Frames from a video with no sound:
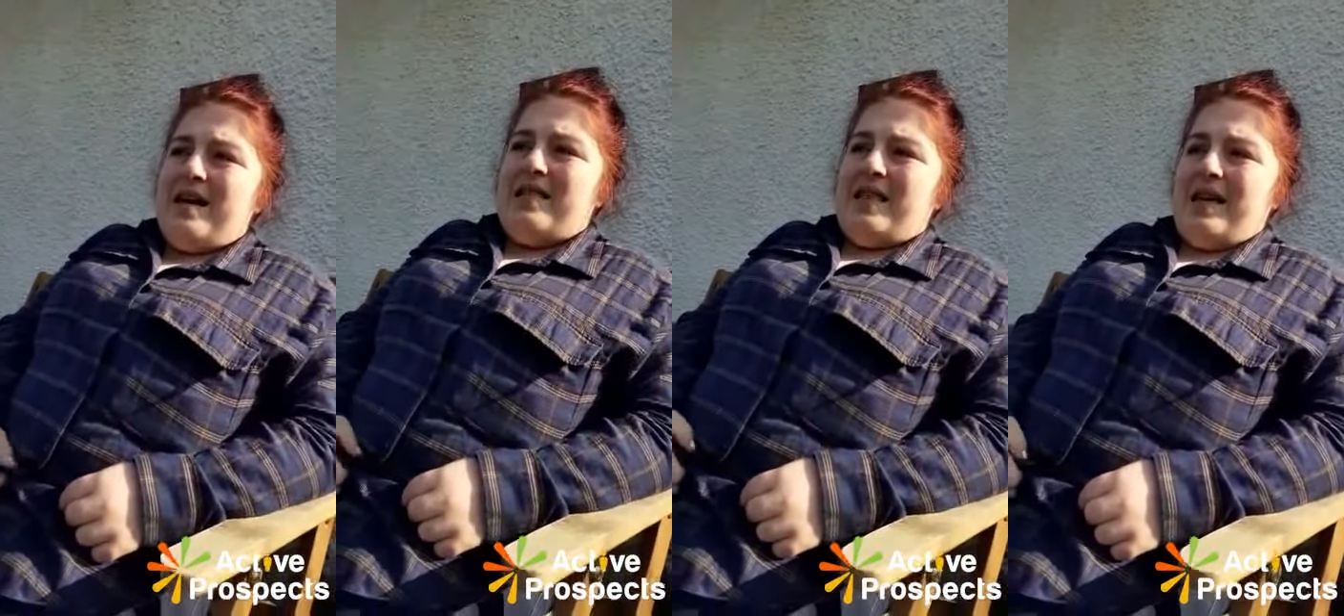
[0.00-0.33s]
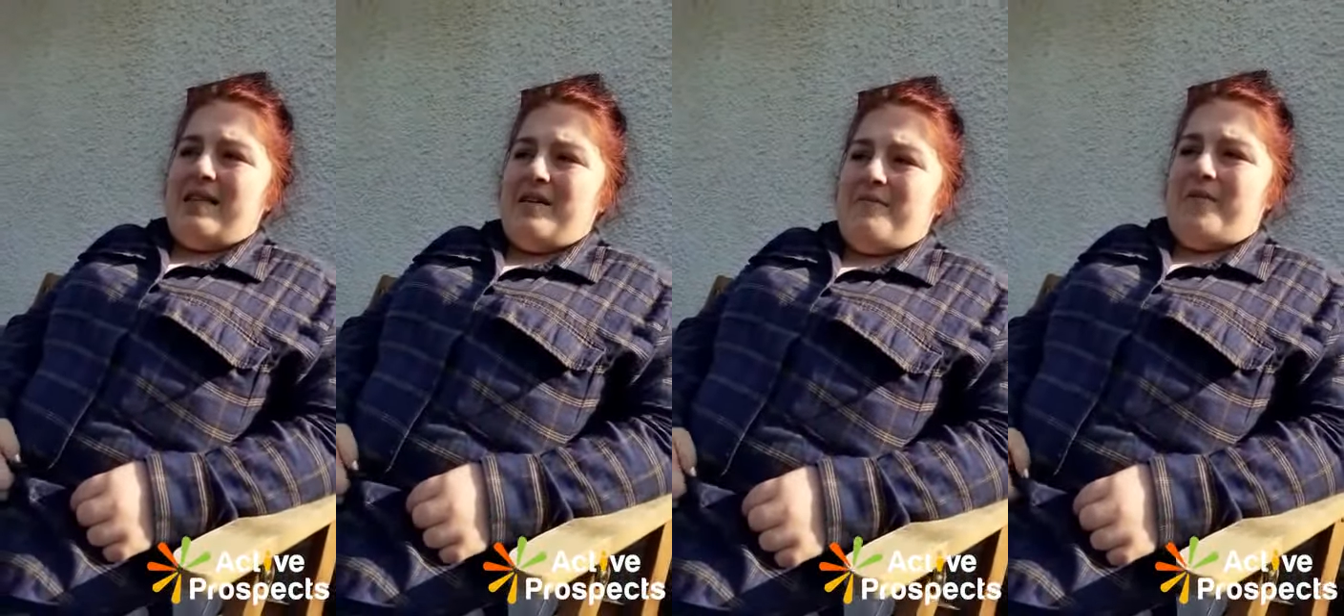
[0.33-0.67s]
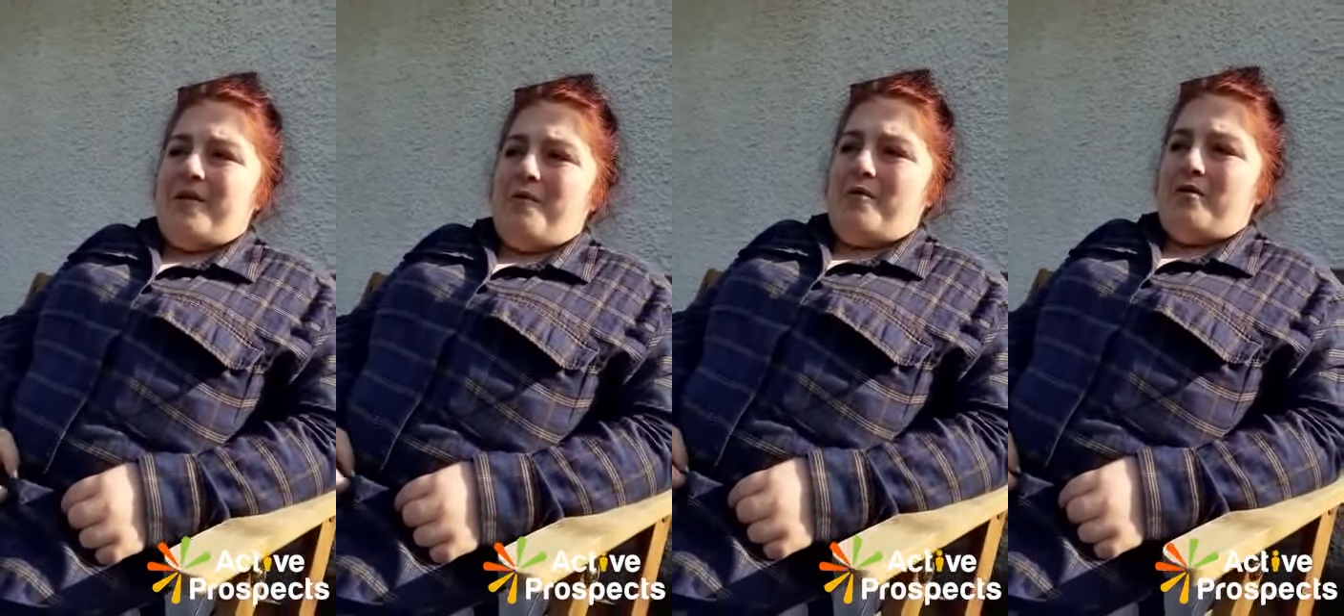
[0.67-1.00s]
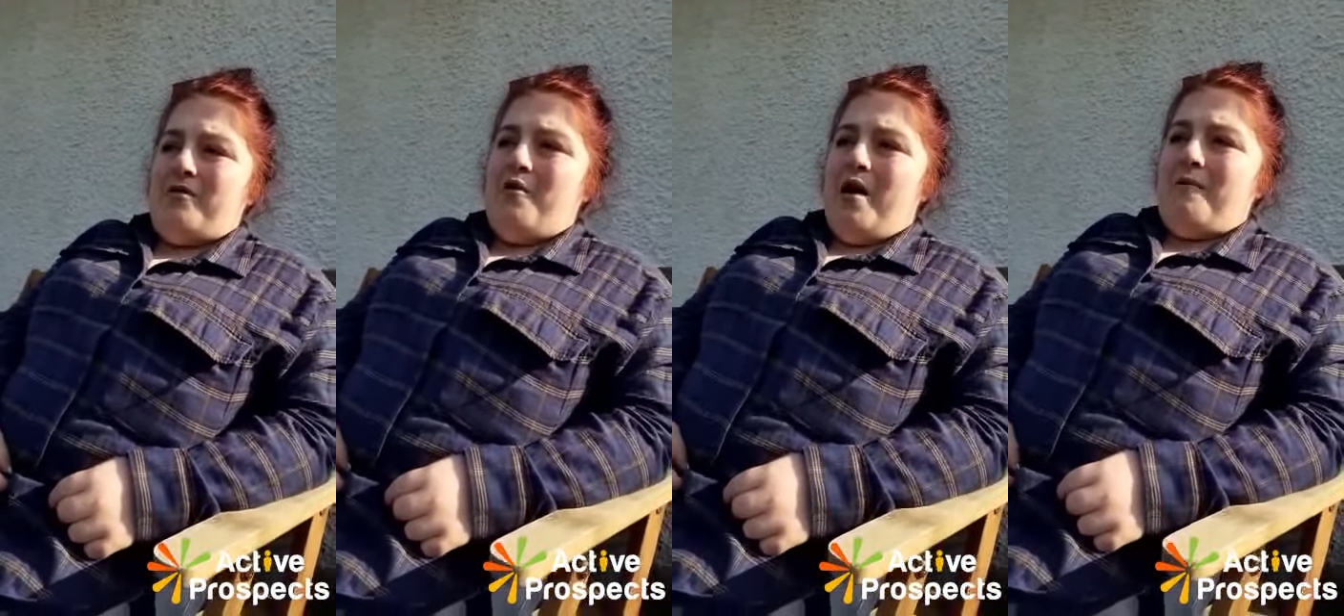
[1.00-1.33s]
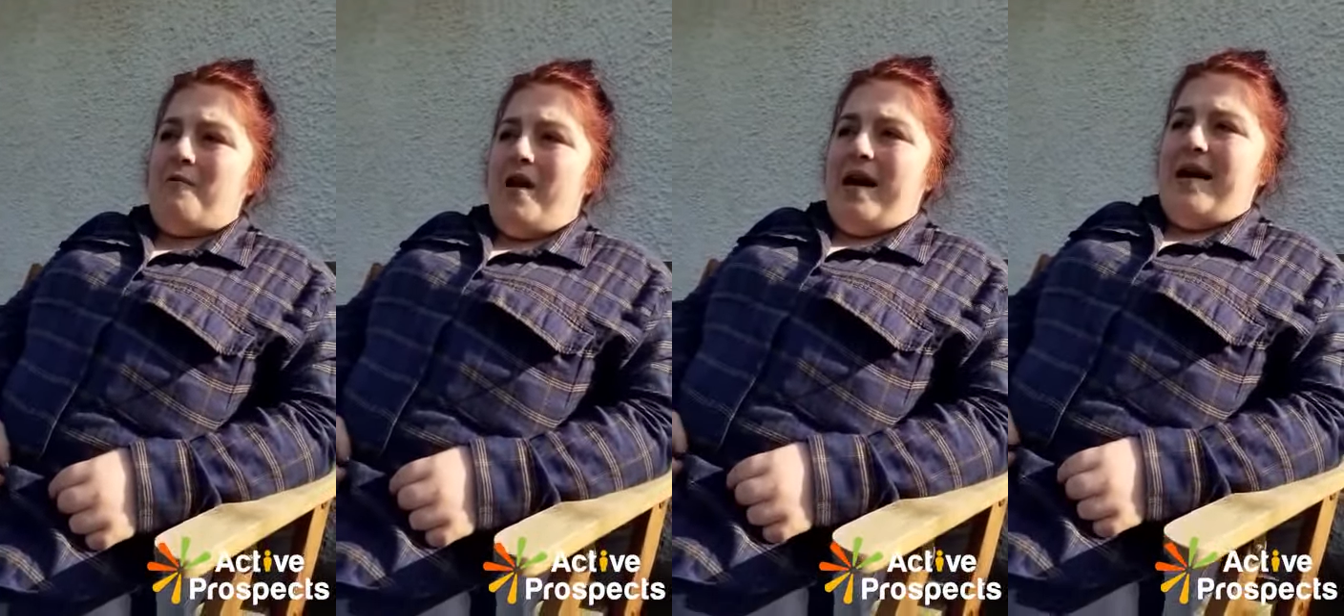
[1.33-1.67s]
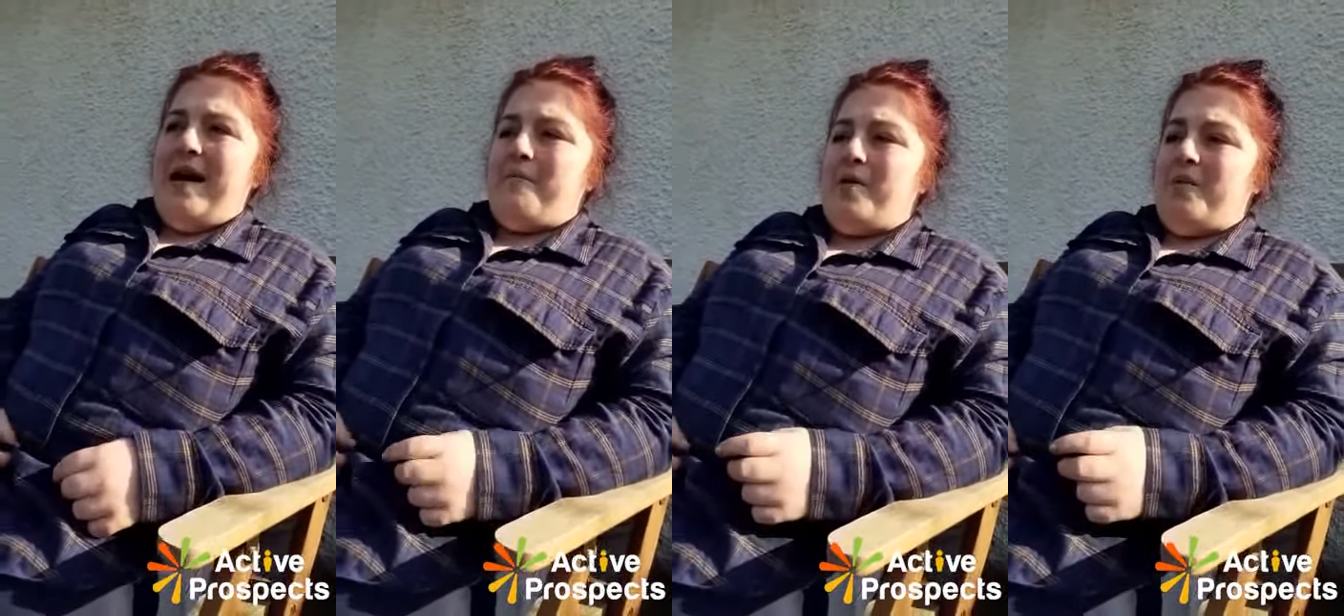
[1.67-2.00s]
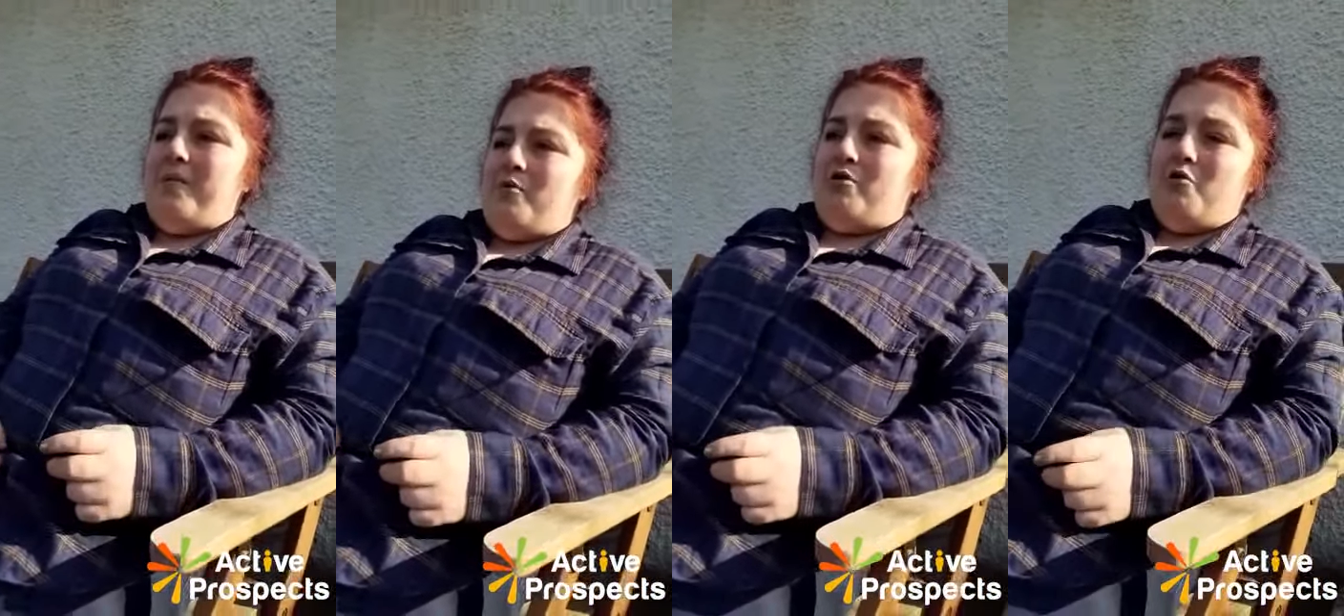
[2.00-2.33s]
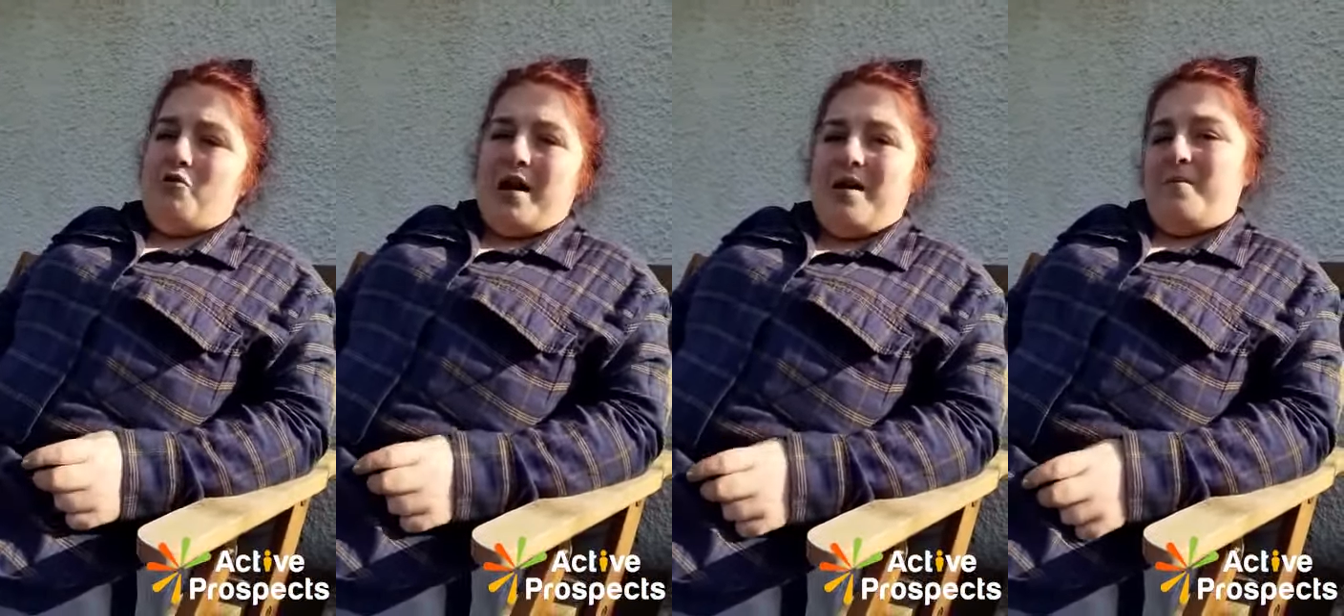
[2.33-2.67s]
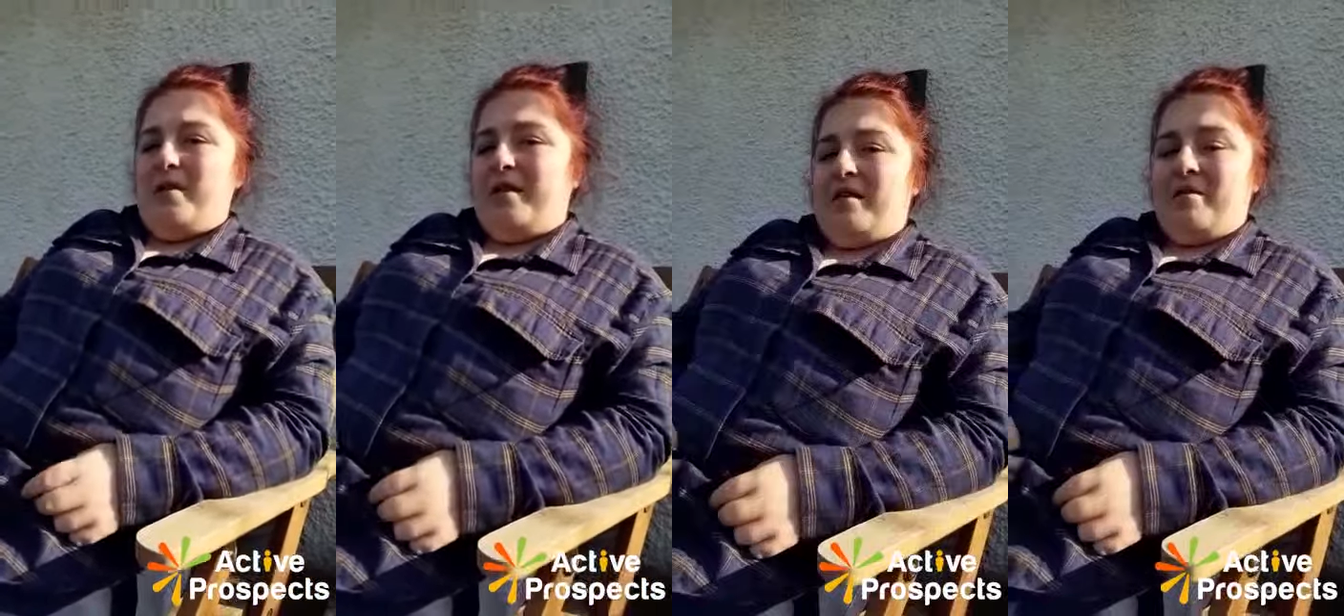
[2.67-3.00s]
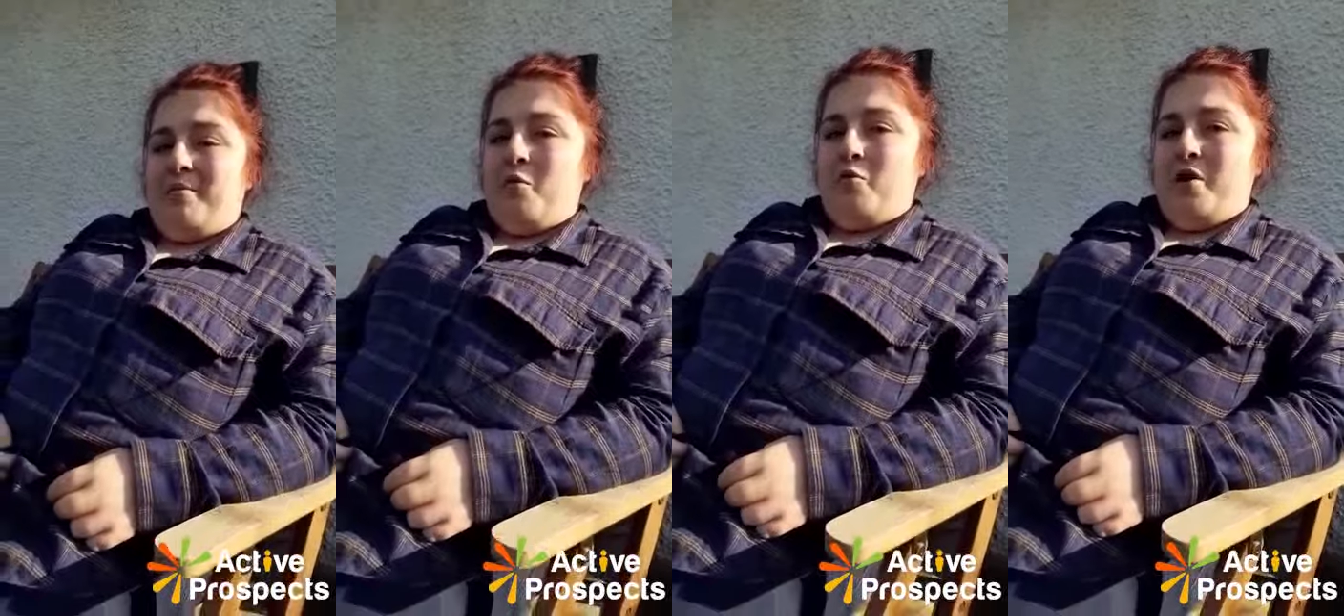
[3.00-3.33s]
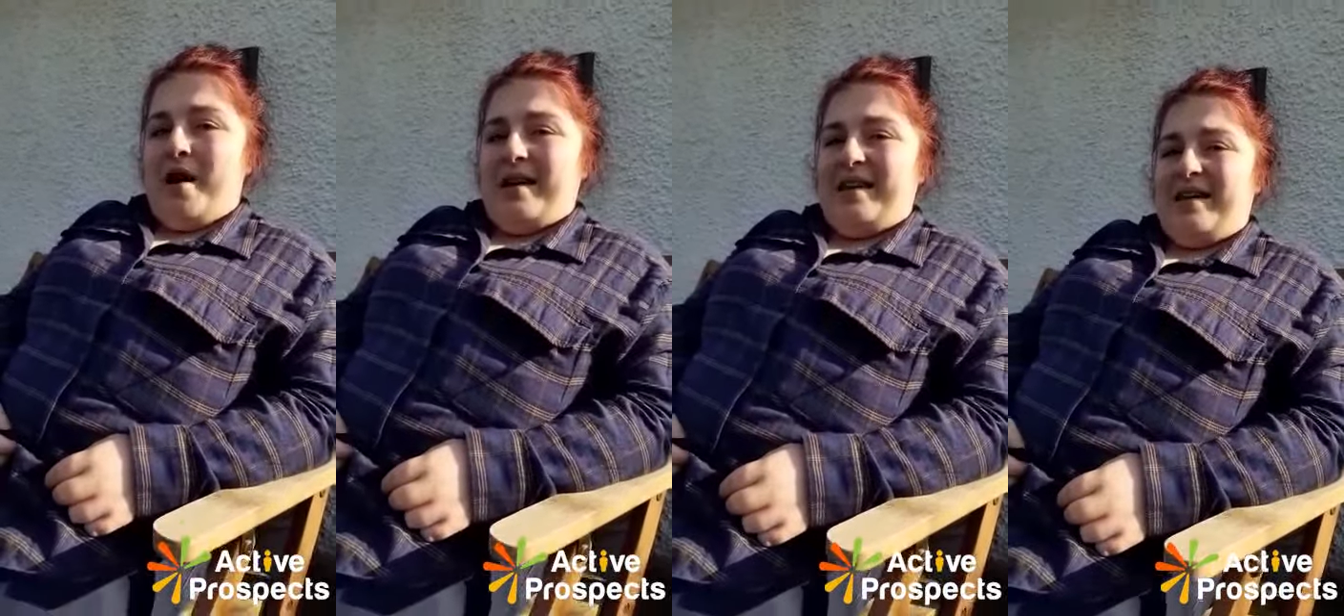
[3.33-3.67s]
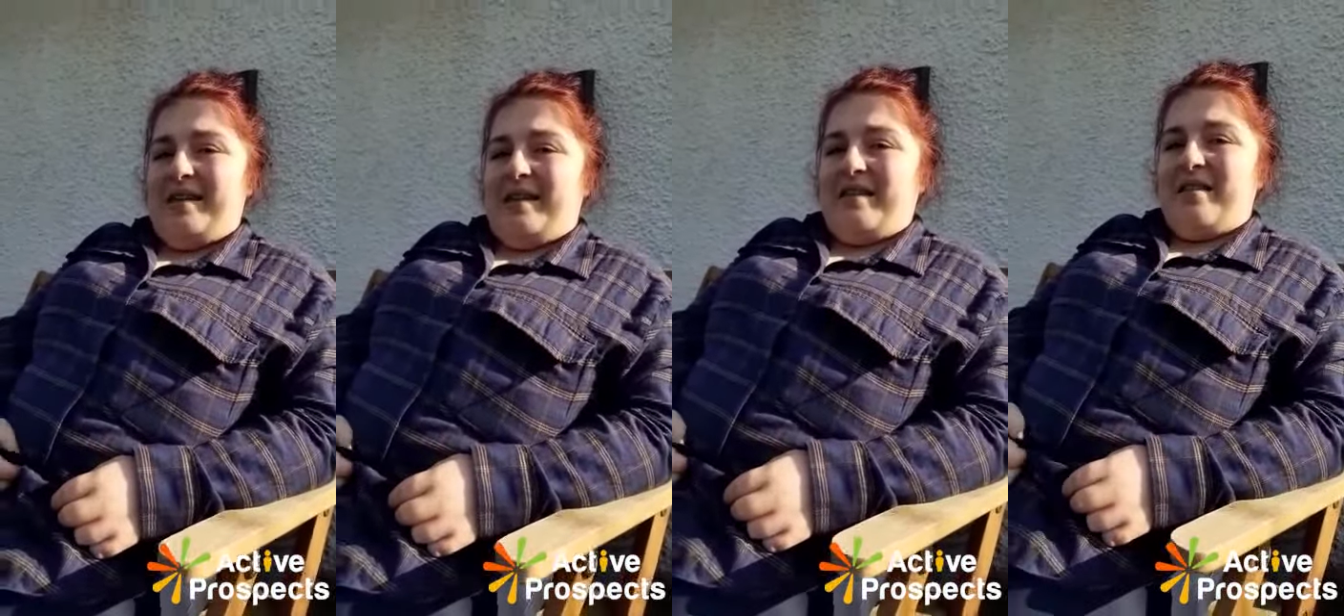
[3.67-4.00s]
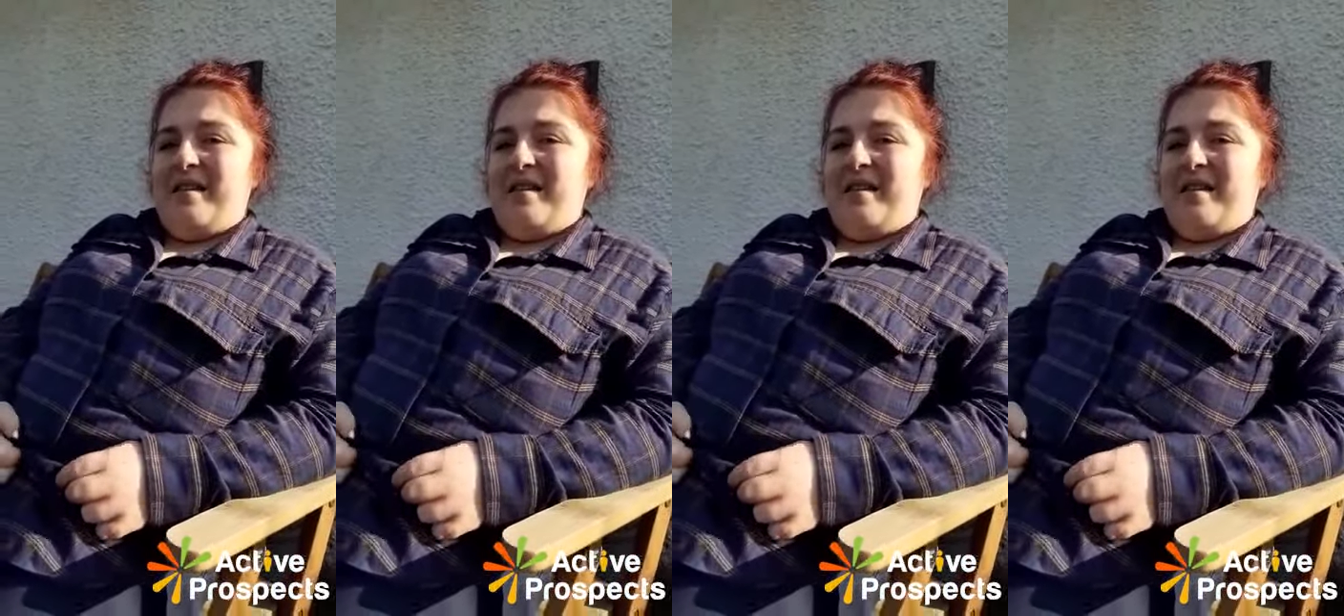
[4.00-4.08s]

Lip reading: that something wasn't quite right and people still gave me the support that I needed.